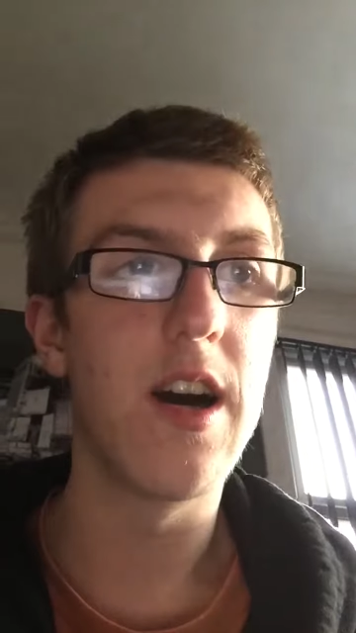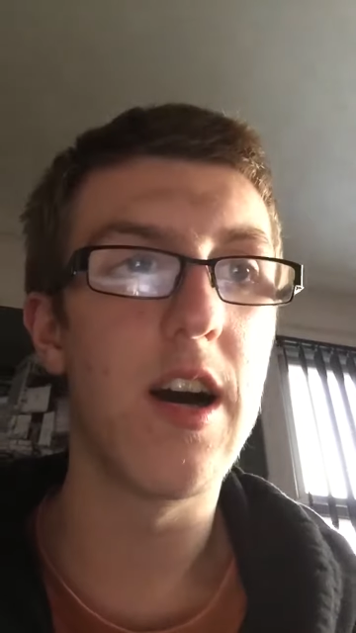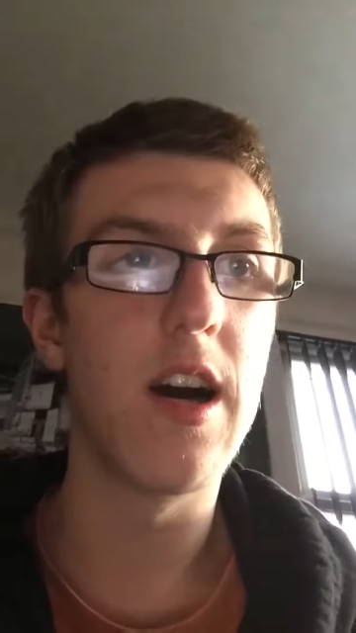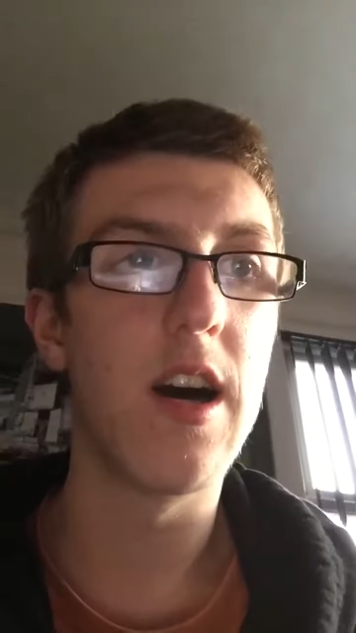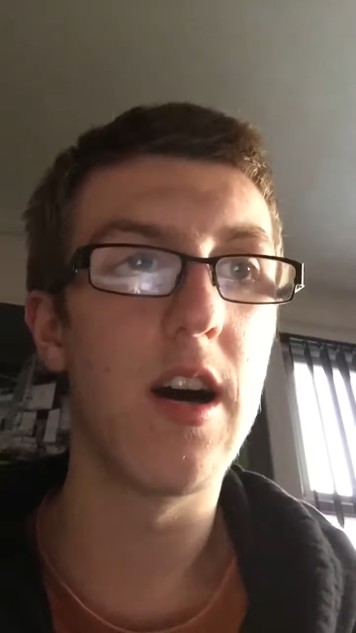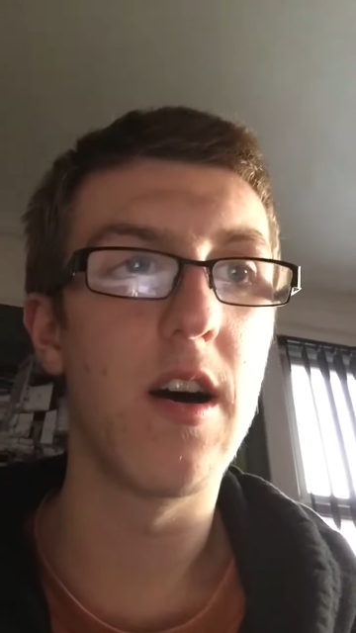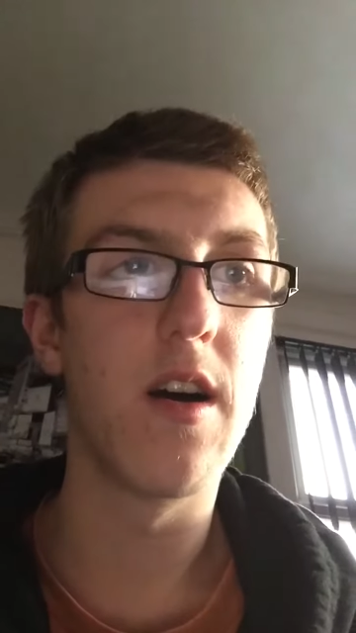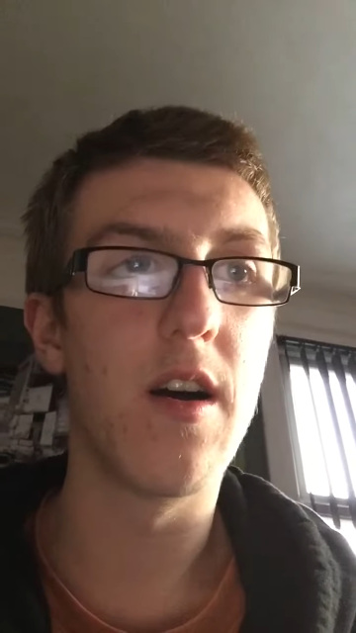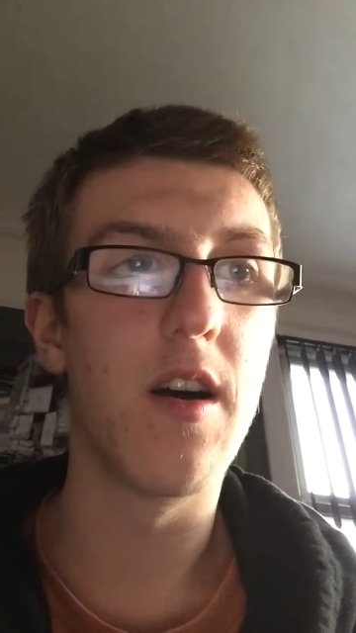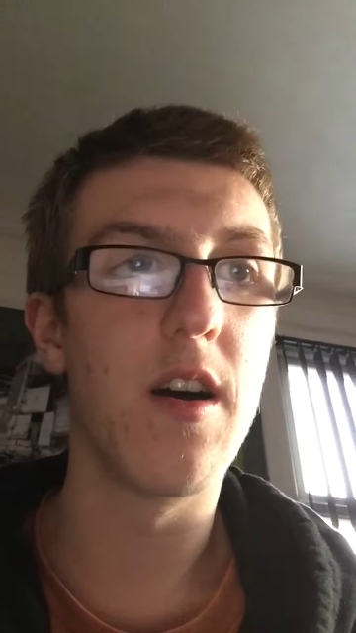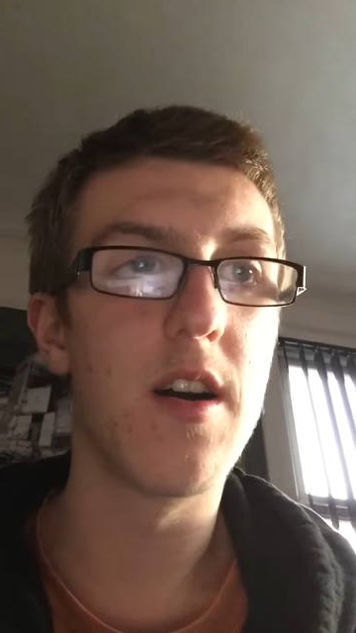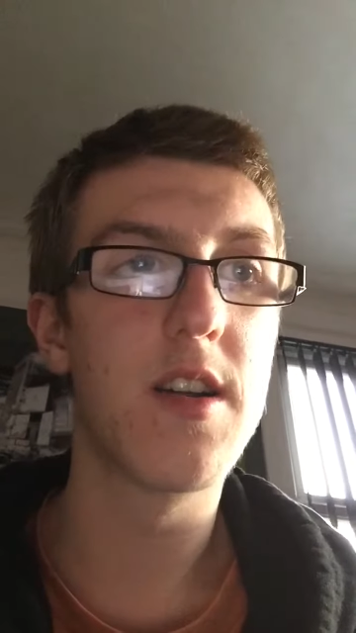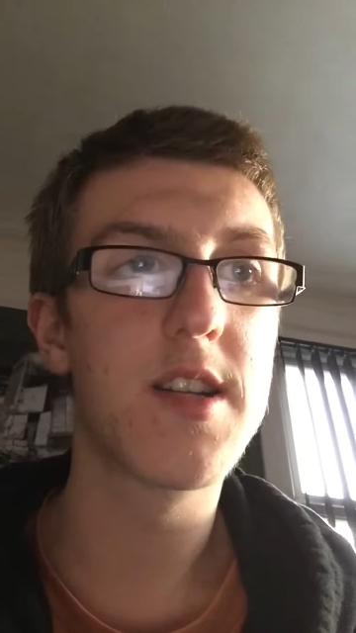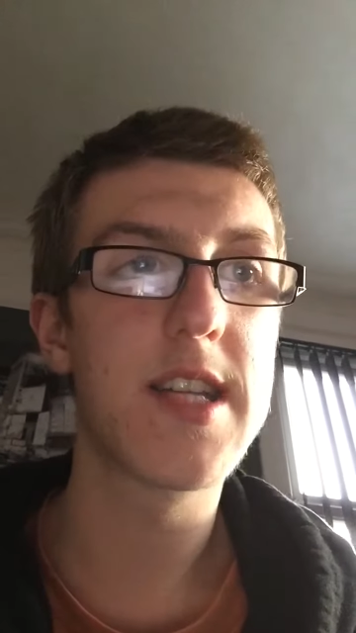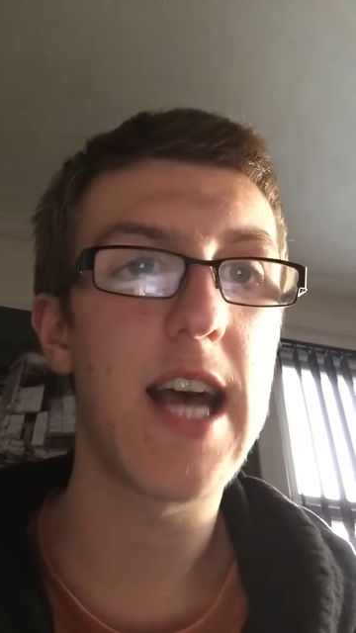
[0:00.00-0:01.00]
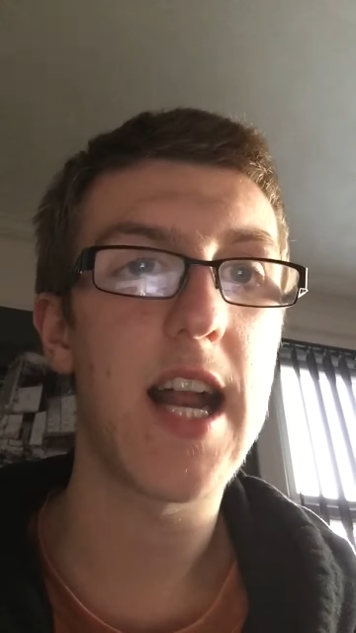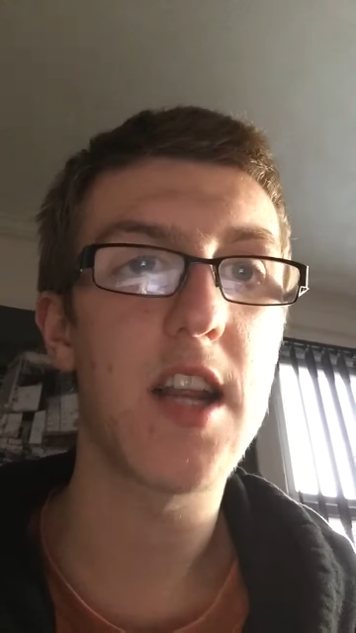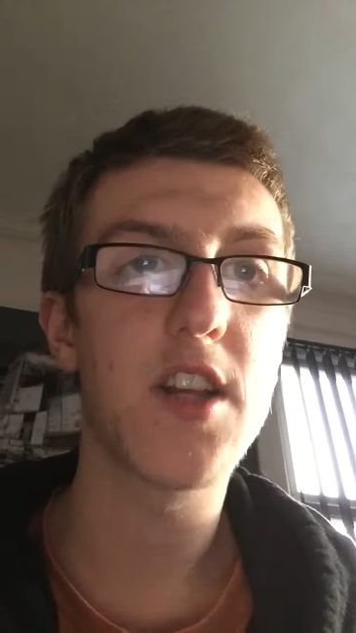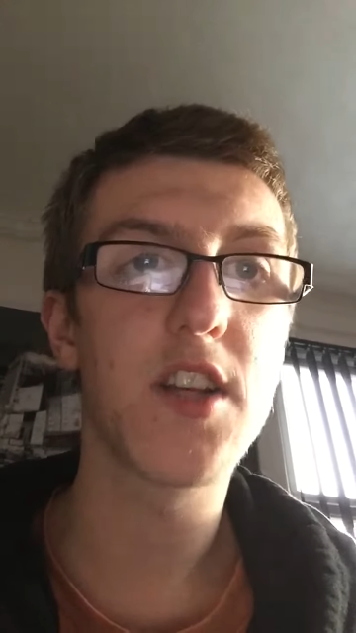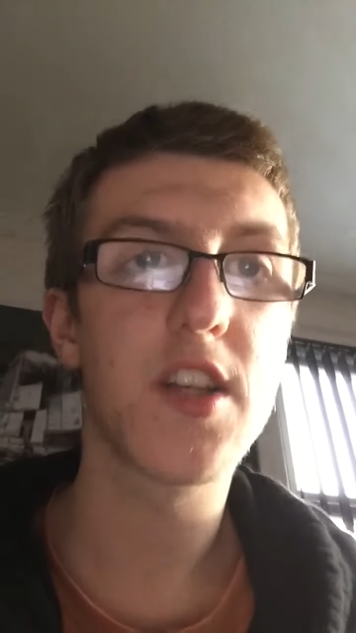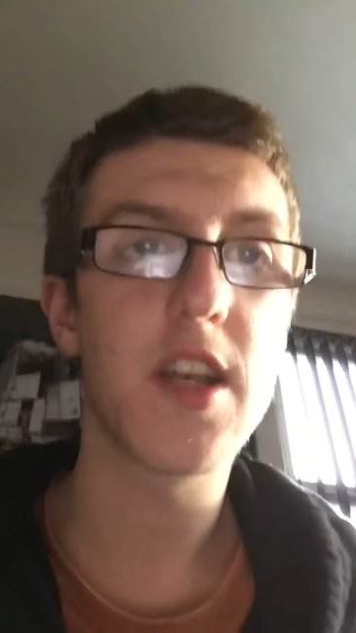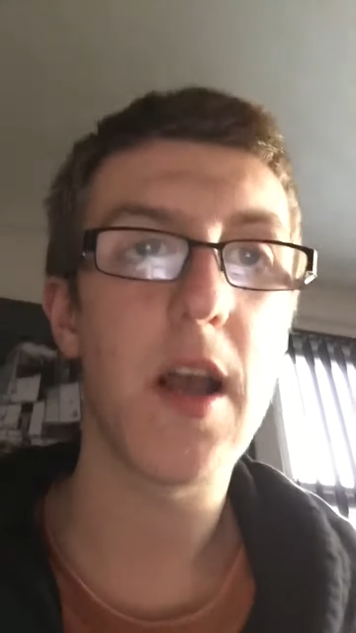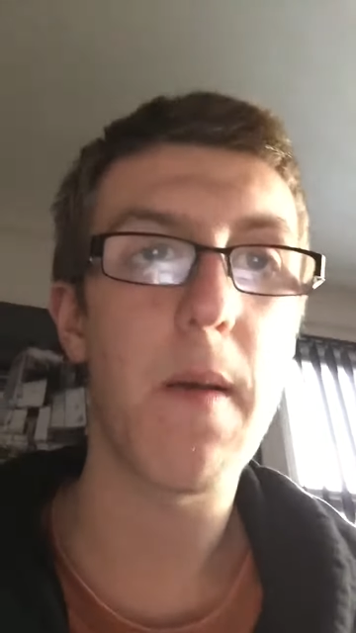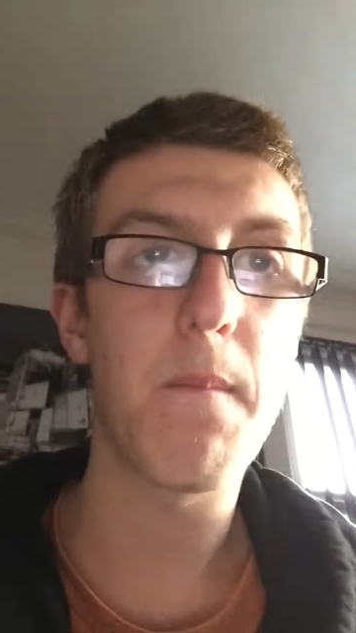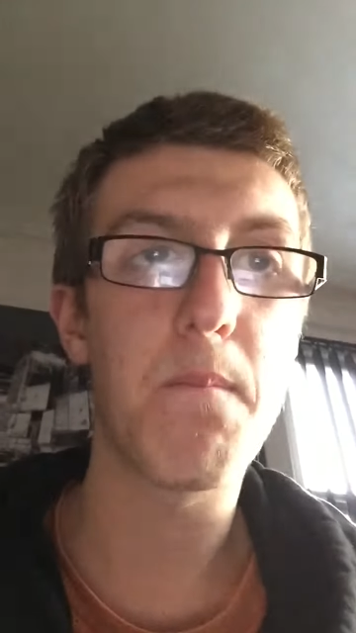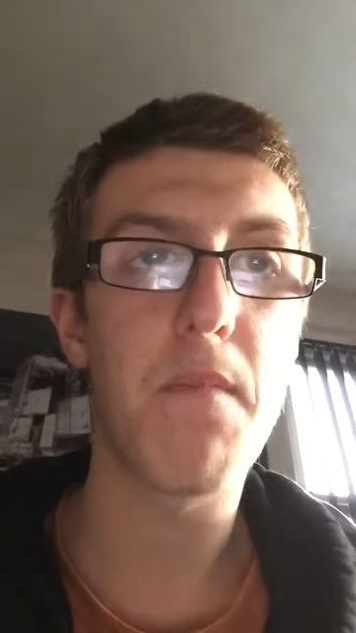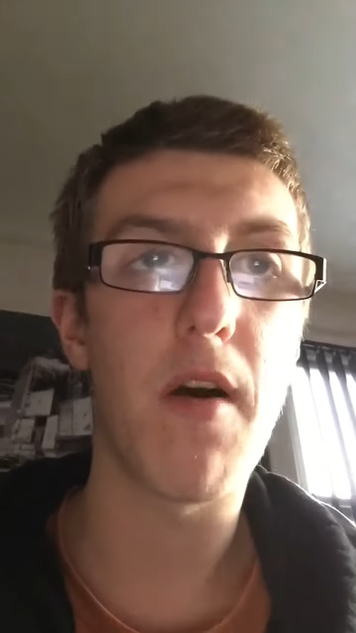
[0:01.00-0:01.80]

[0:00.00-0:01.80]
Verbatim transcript: Uh, Dallas at